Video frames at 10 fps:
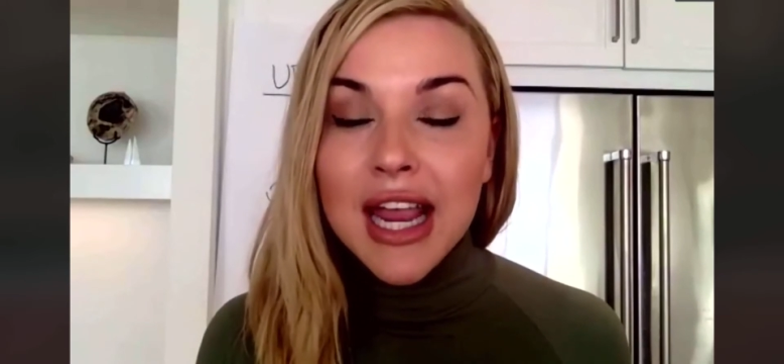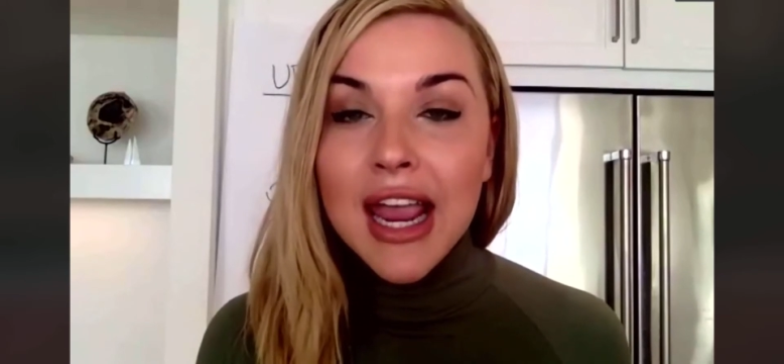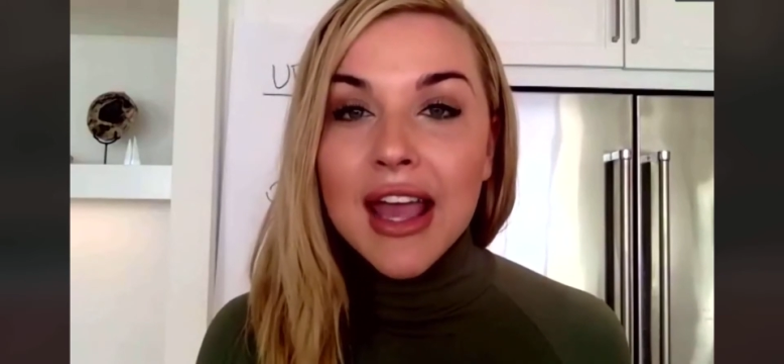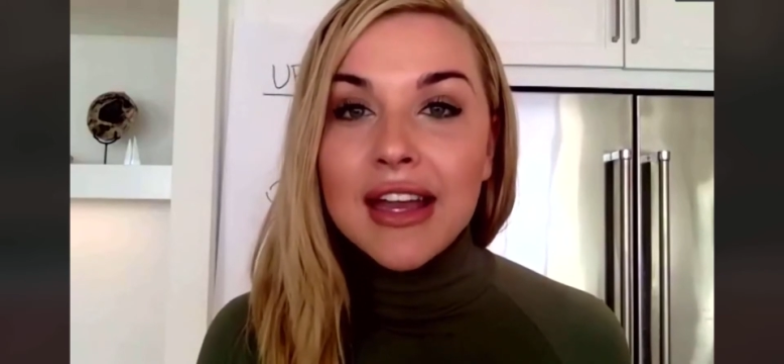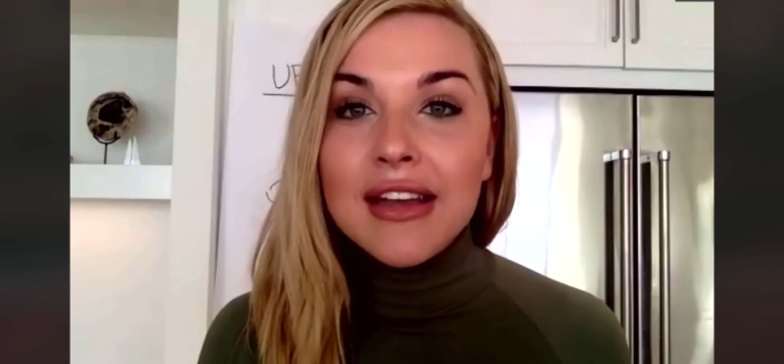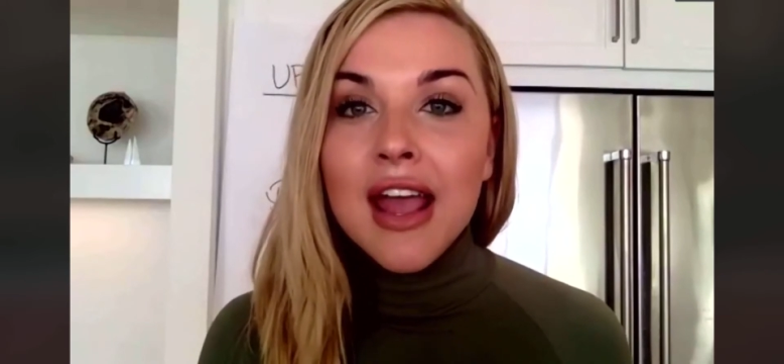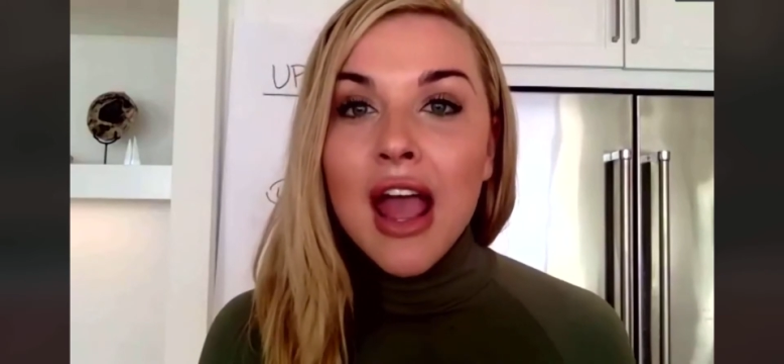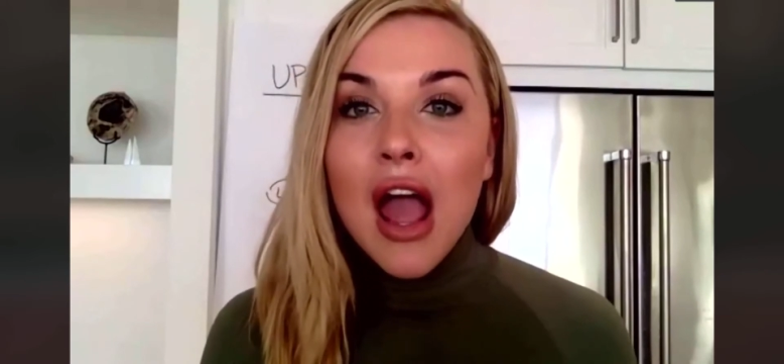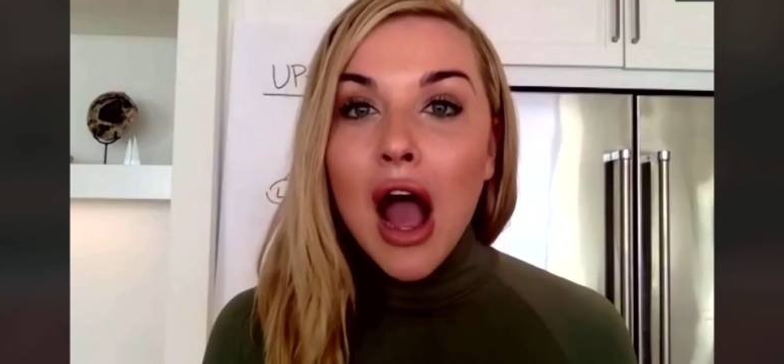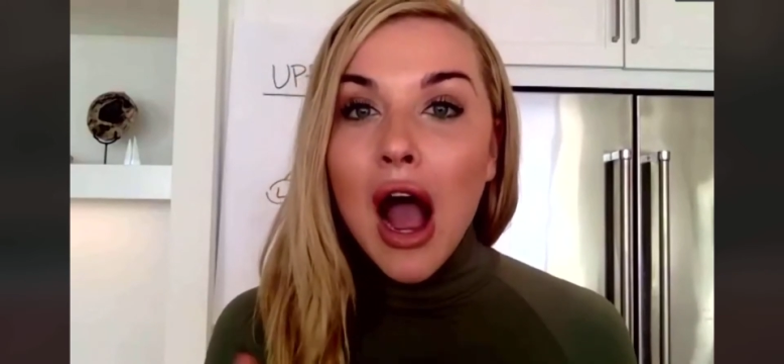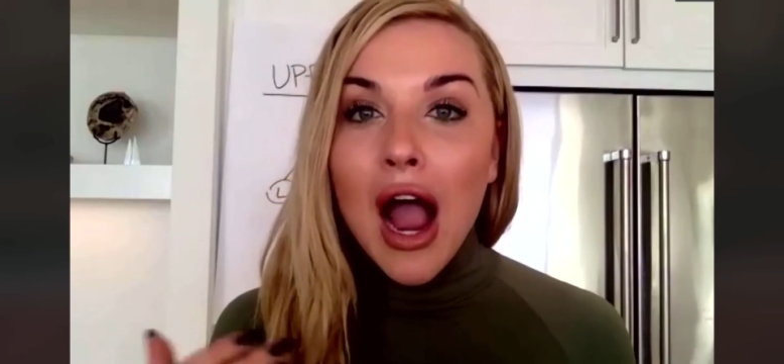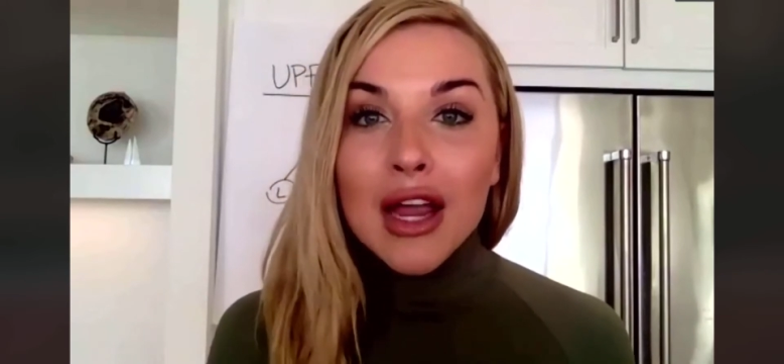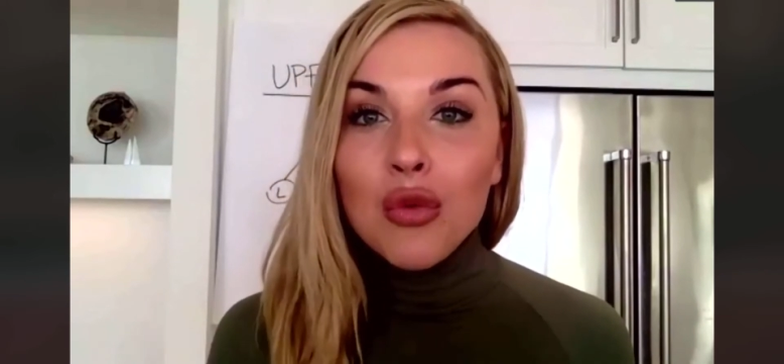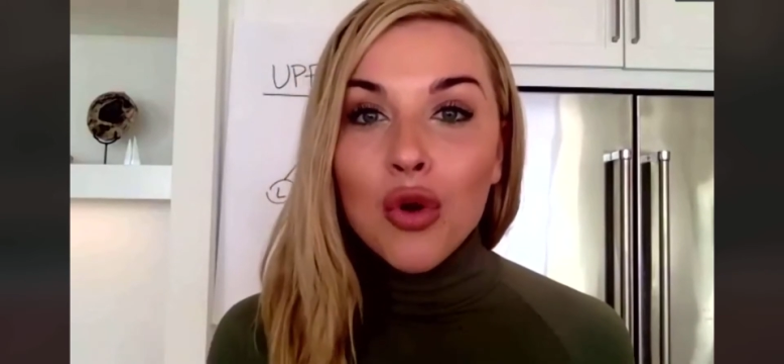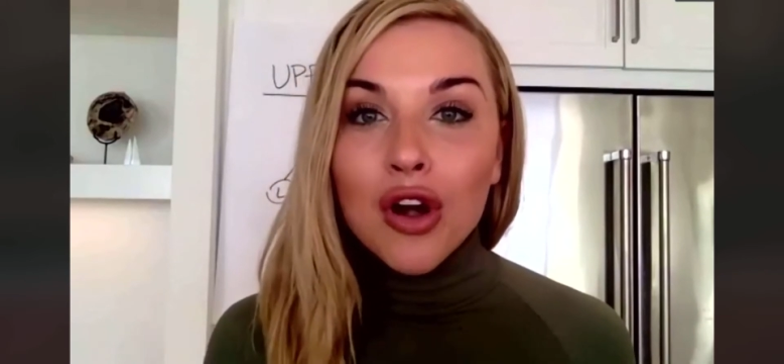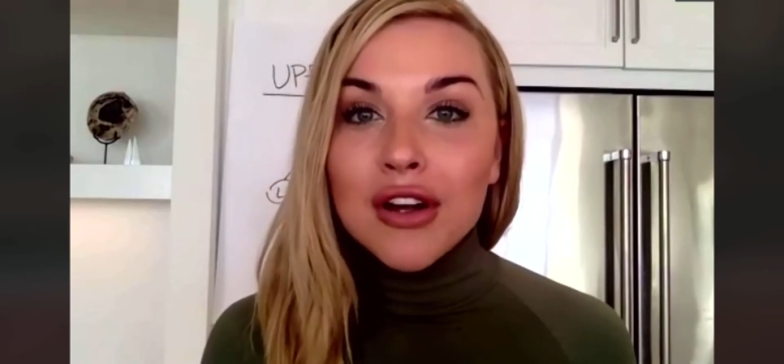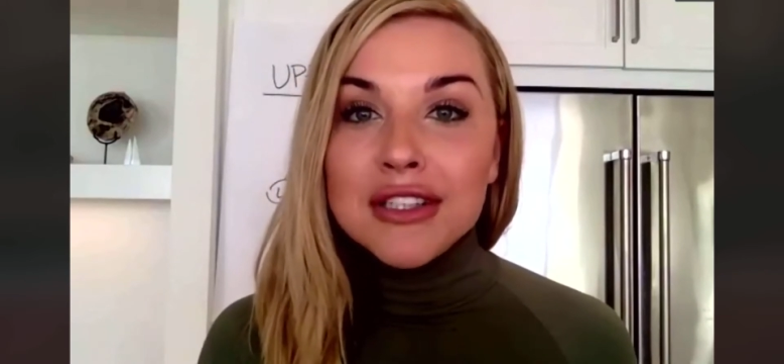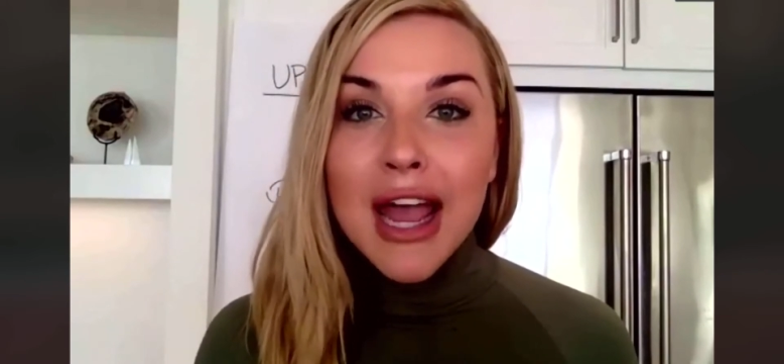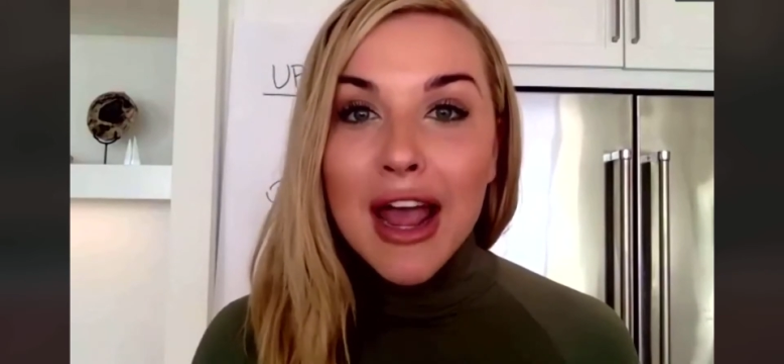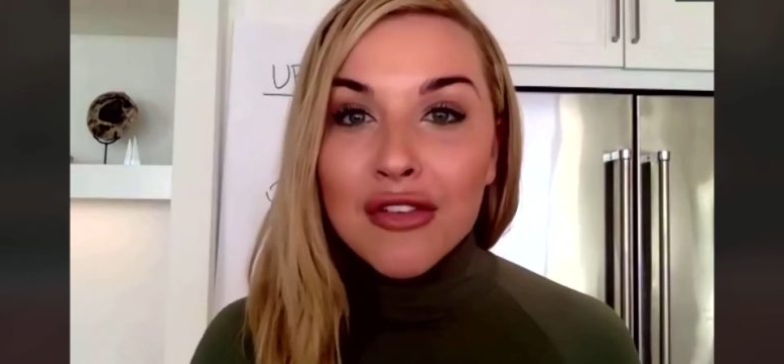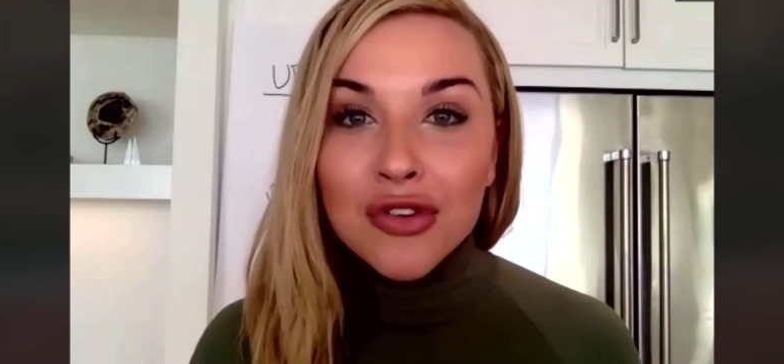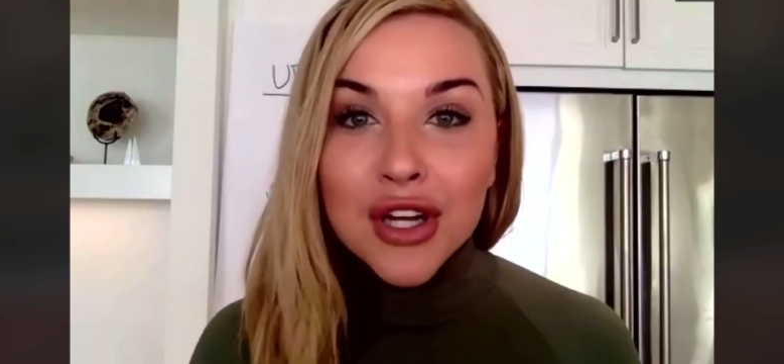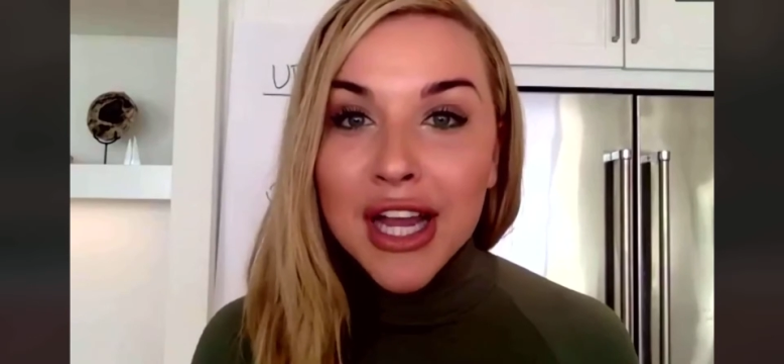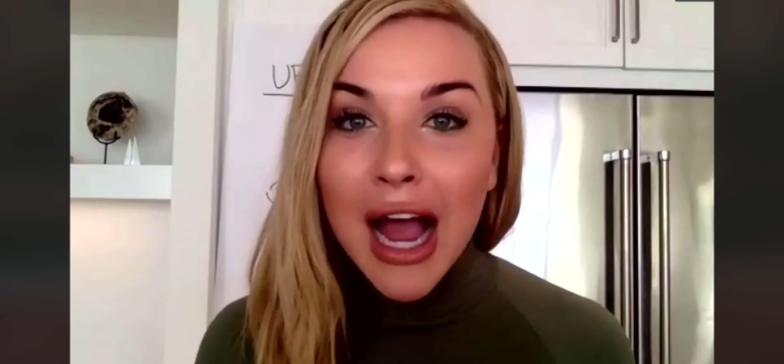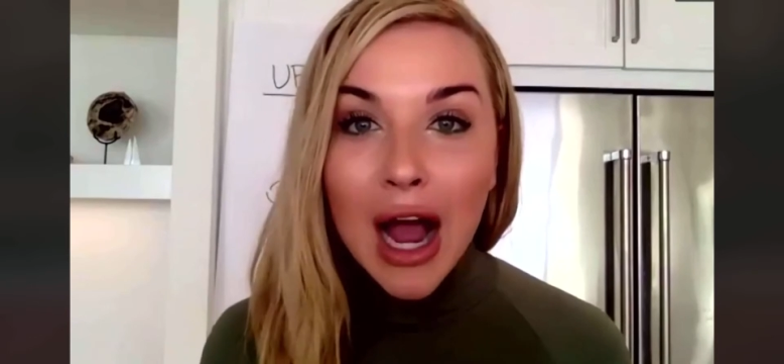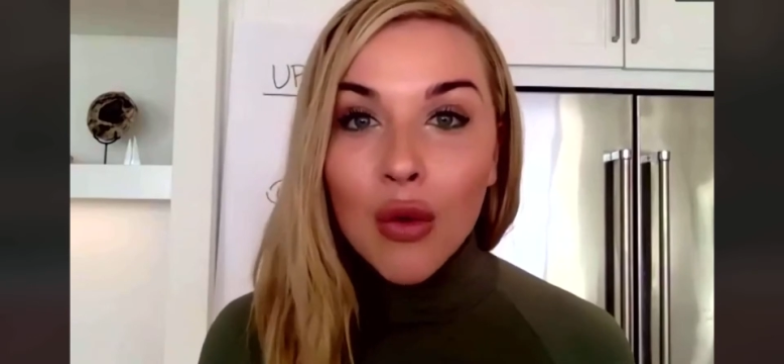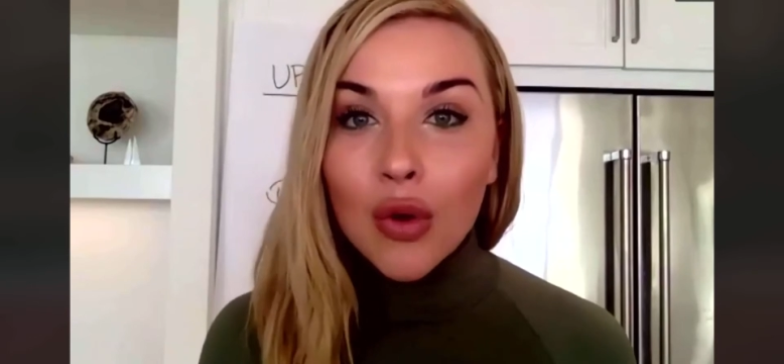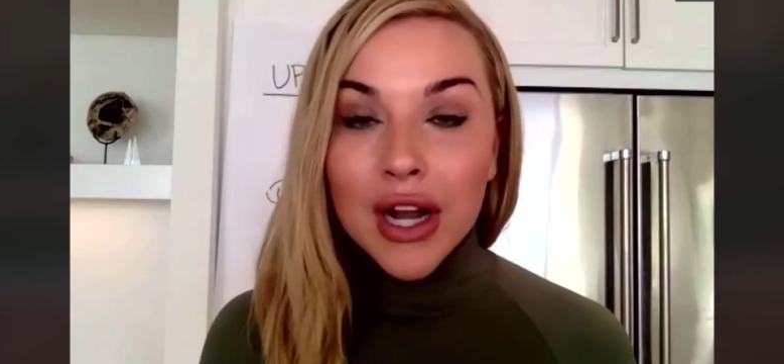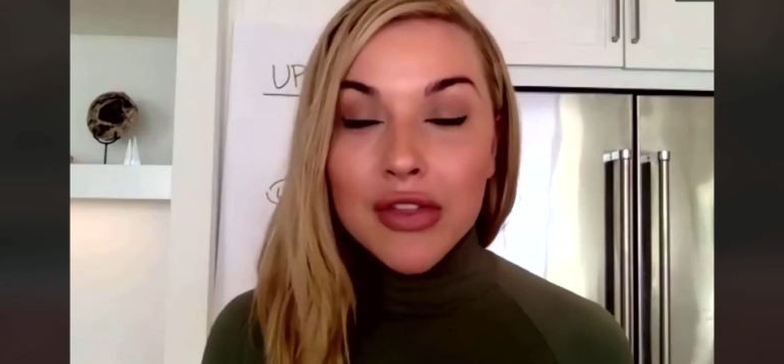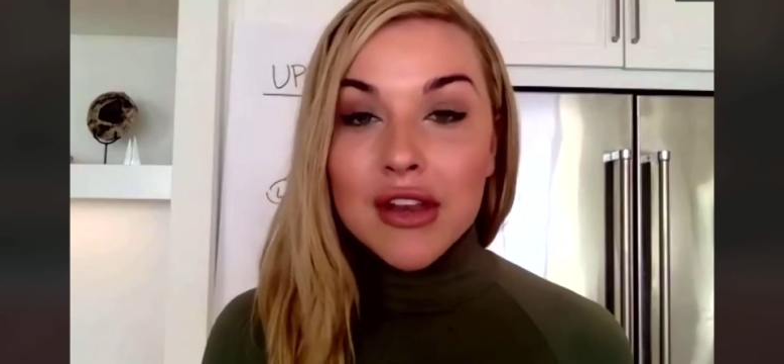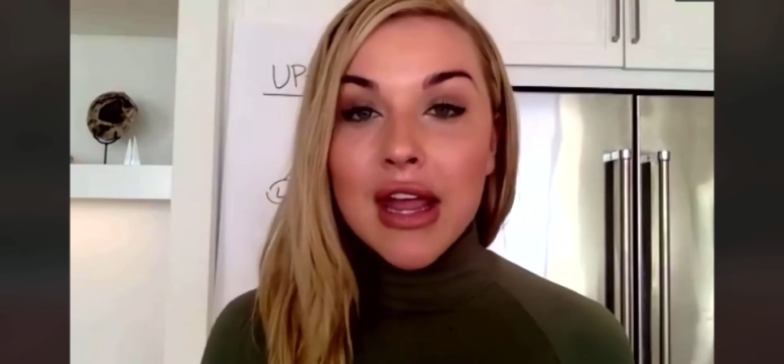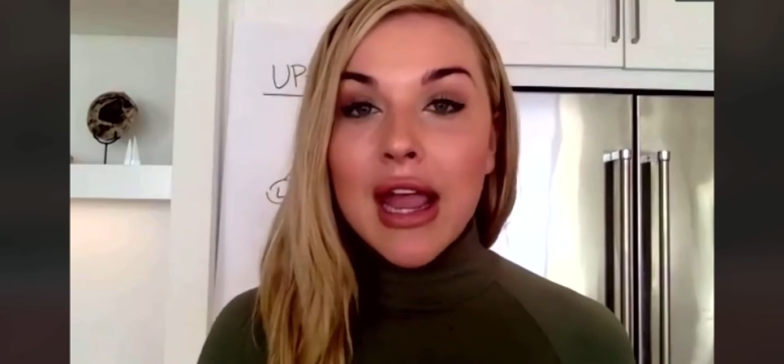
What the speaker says: and I worked every hour in the day.